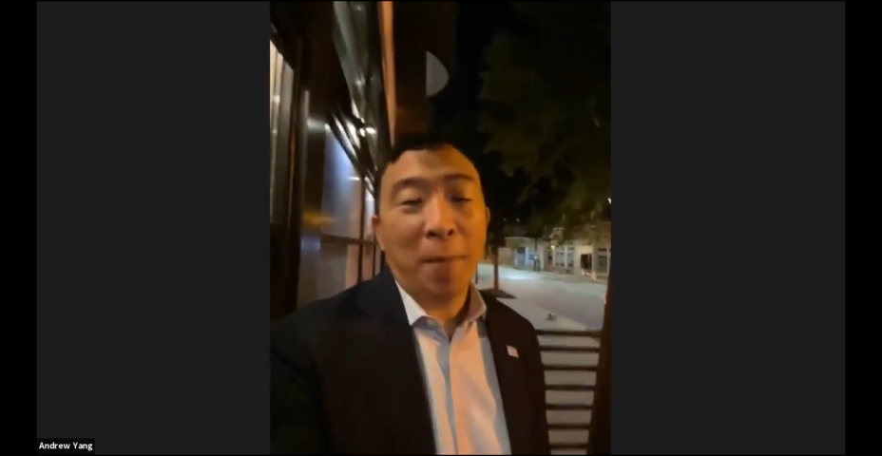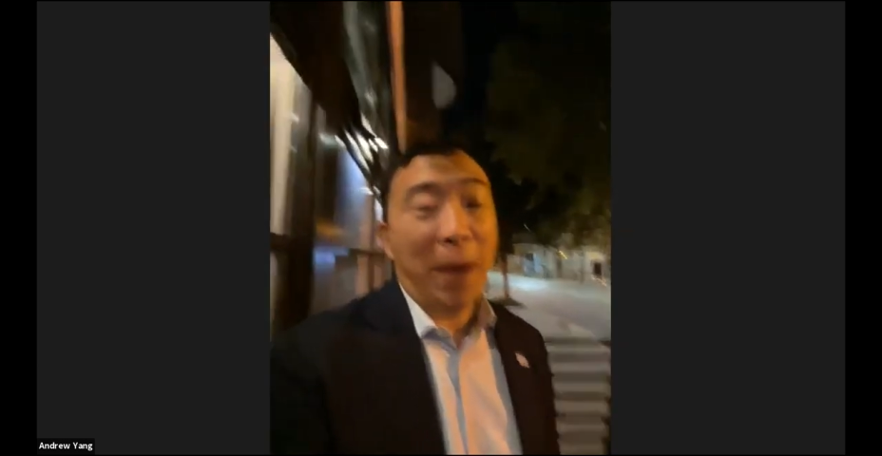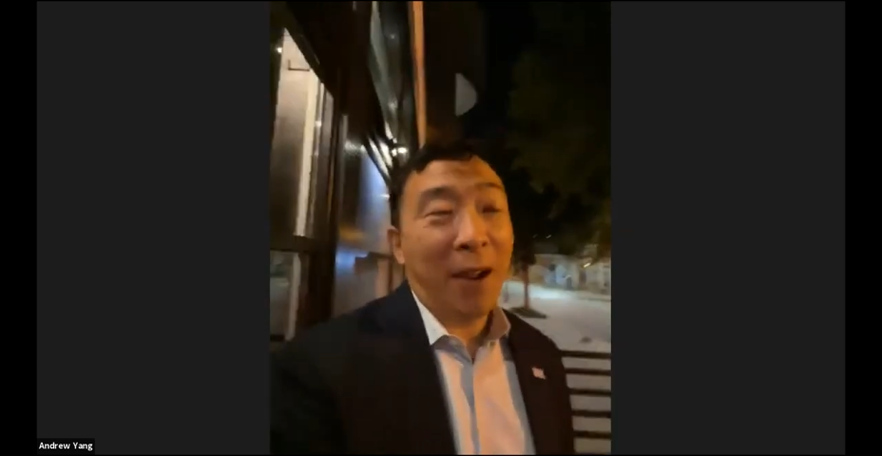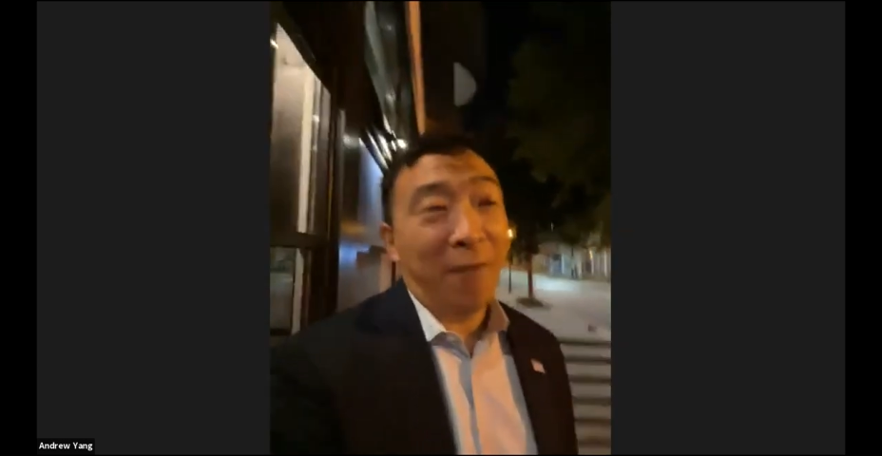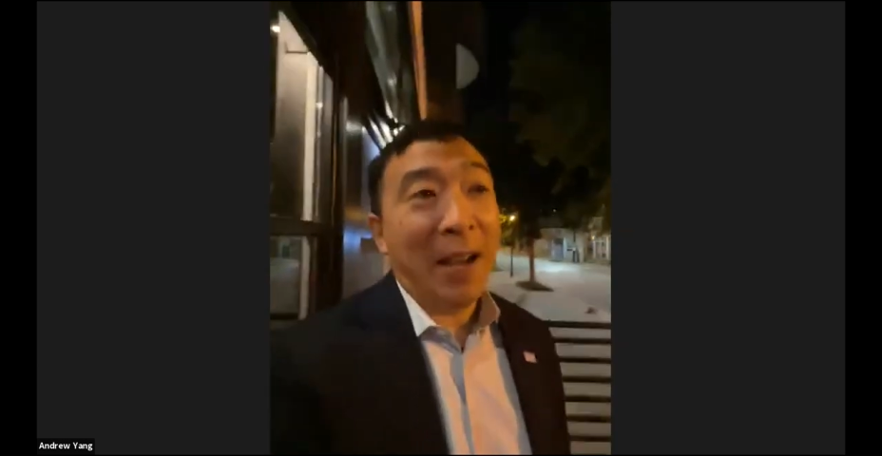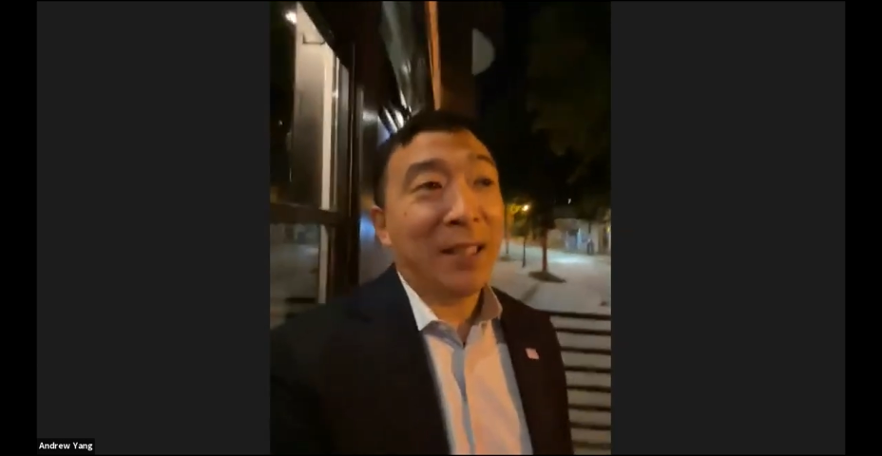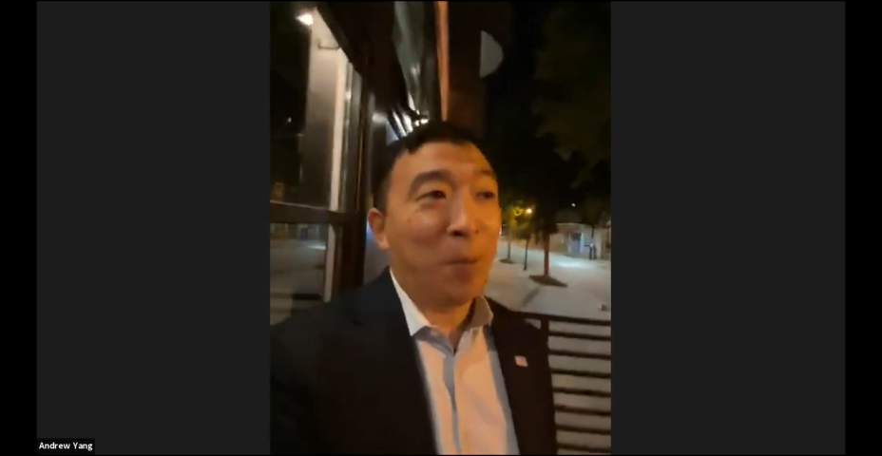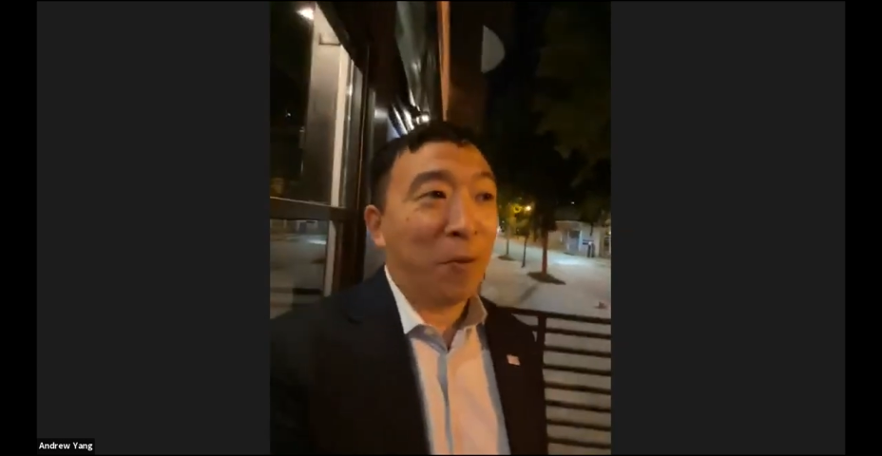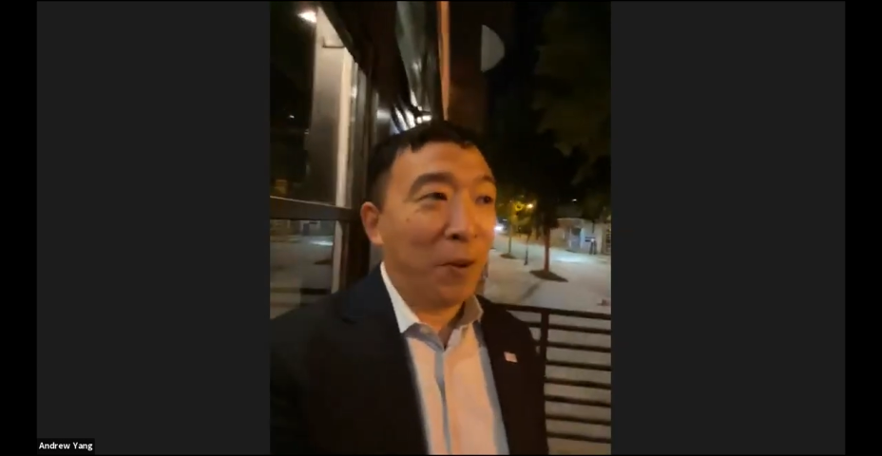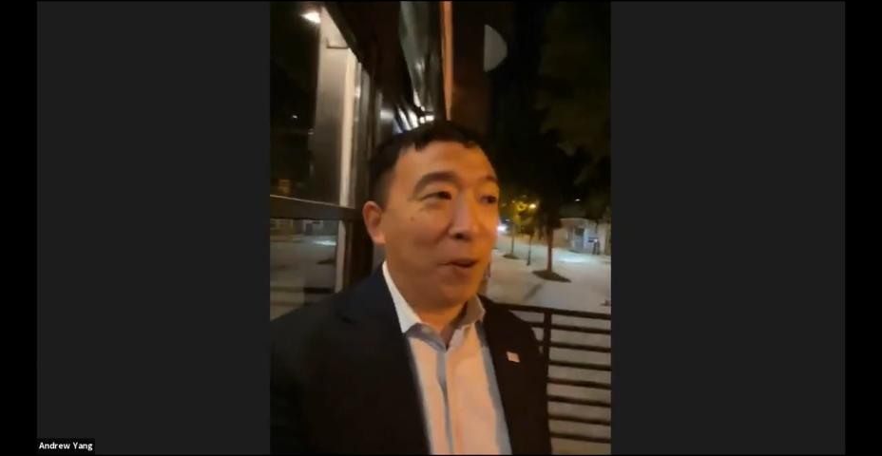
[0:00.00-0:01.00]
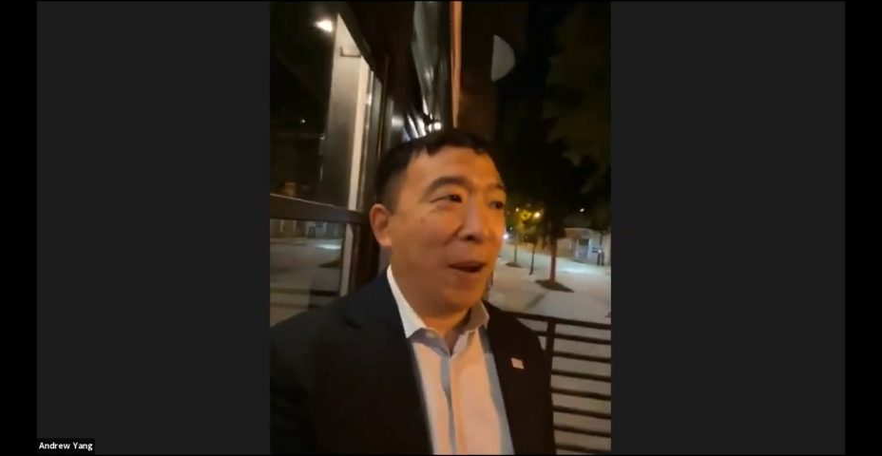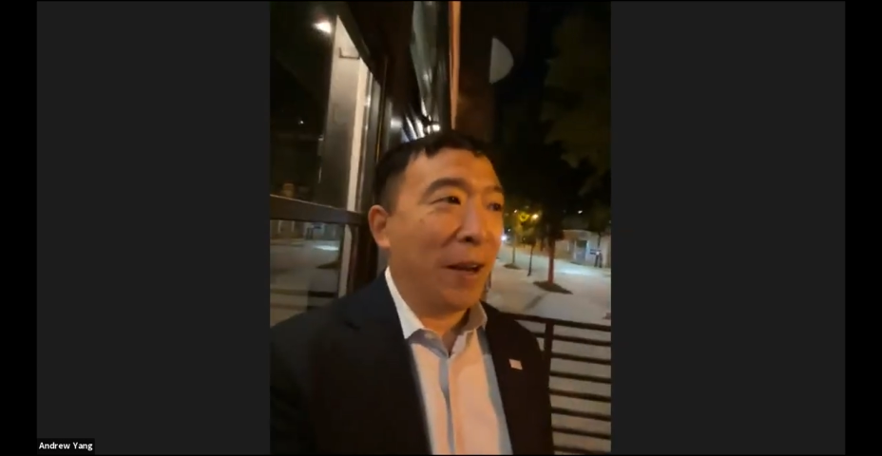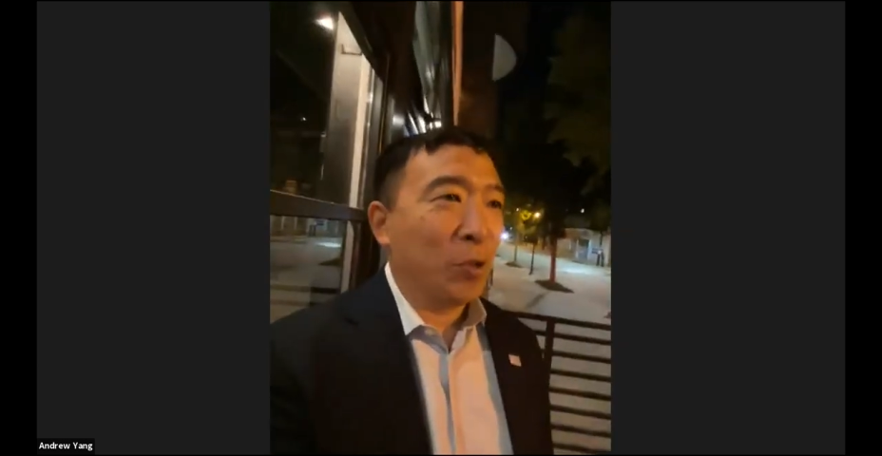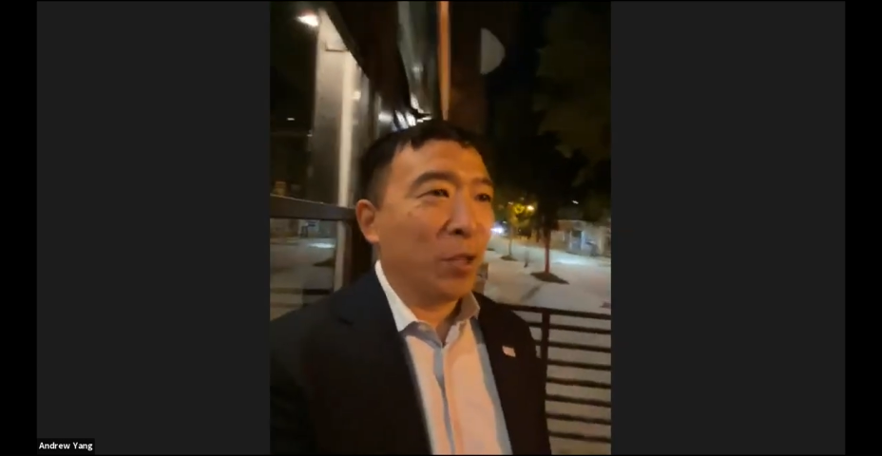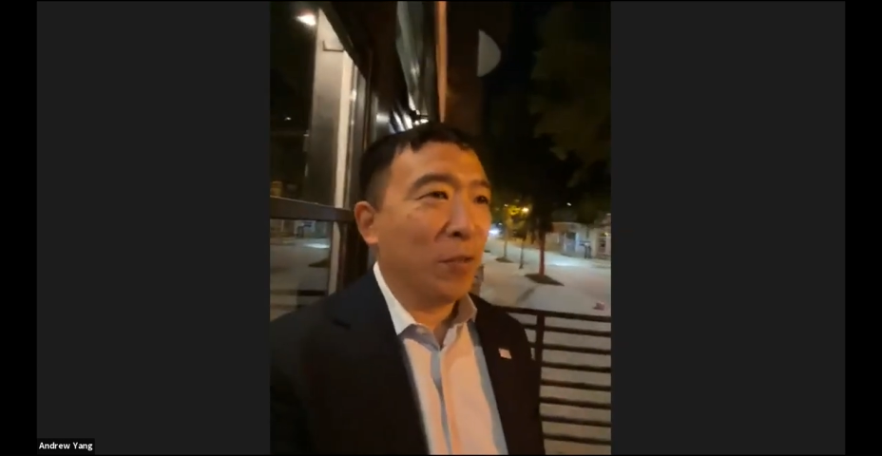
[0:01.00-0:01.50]
I vastly prefer
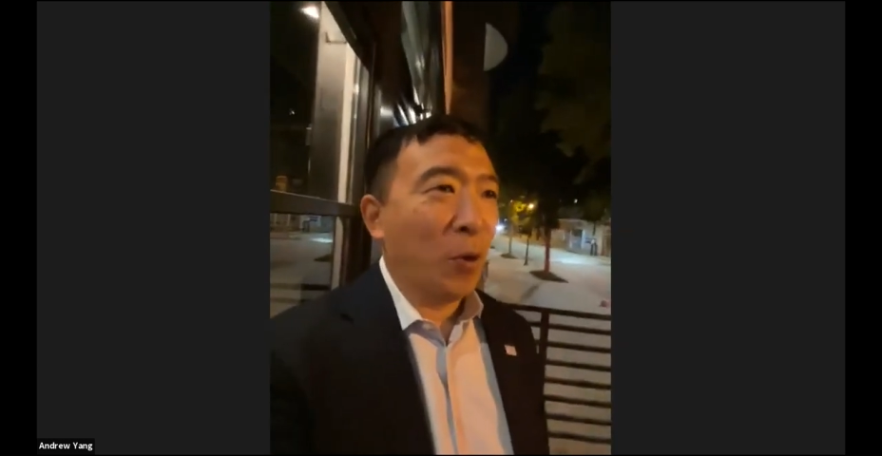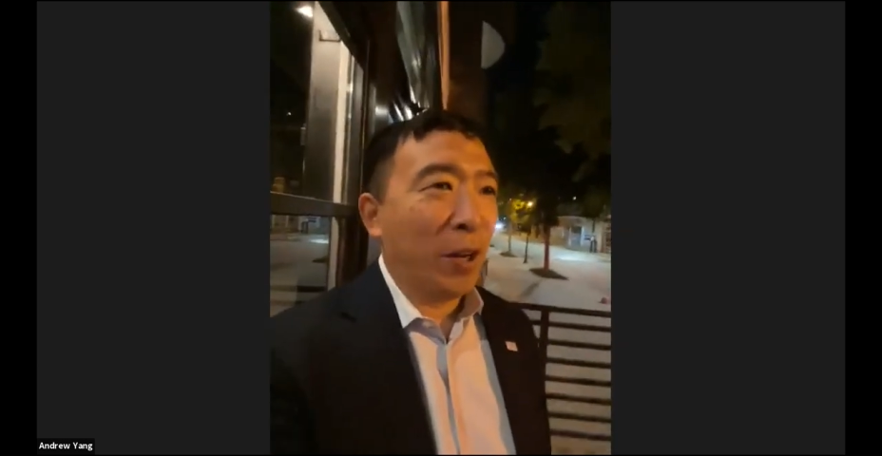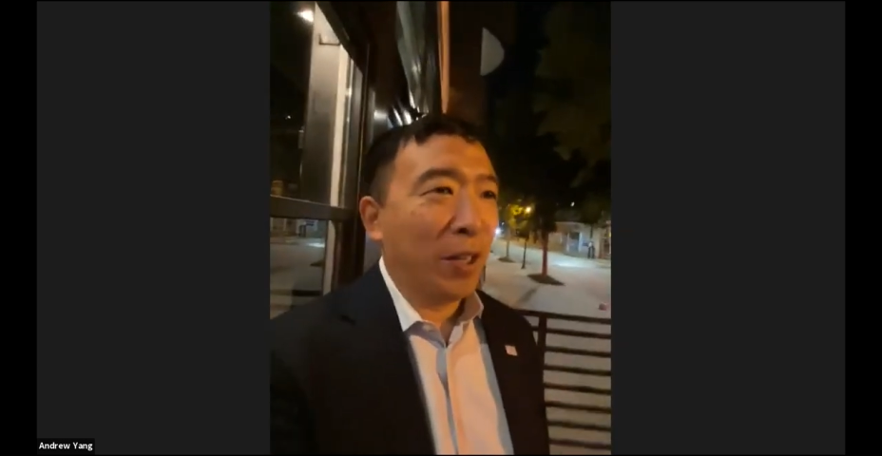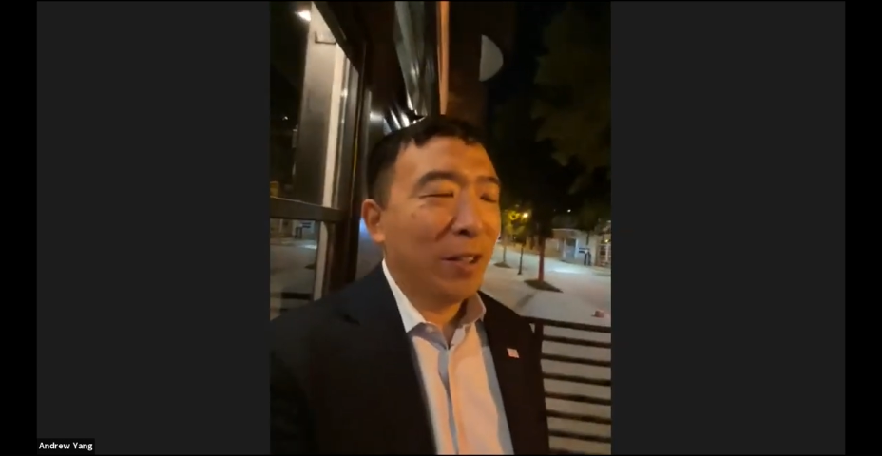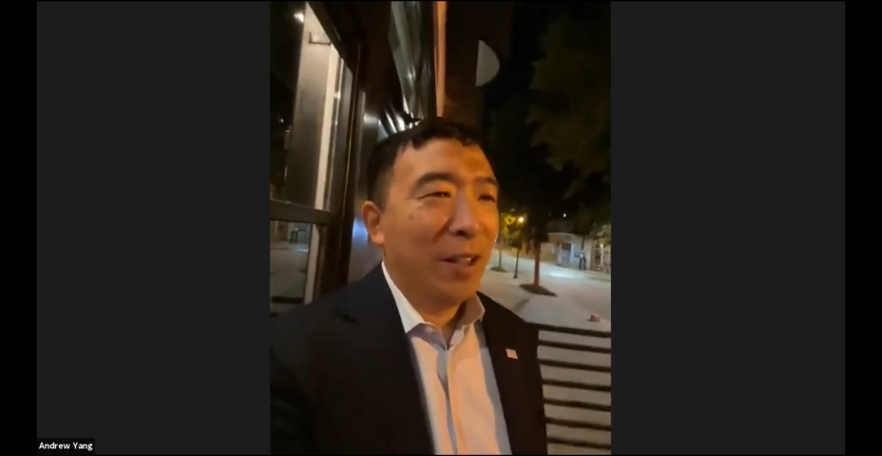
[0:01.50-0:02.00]
ranked choice voting.